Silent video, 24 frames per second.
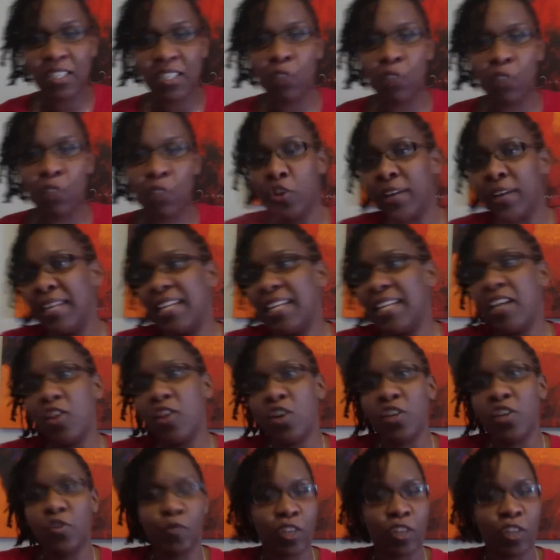Were there
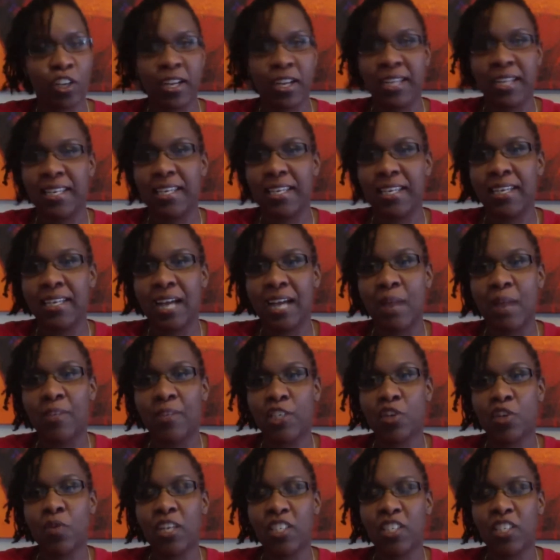any comments
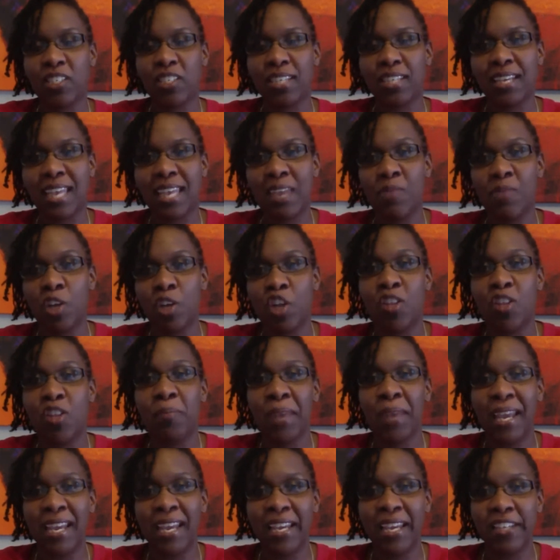or questions that came in on the
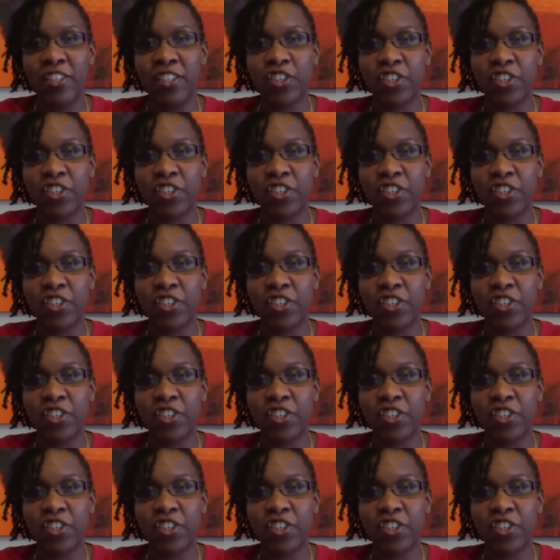page?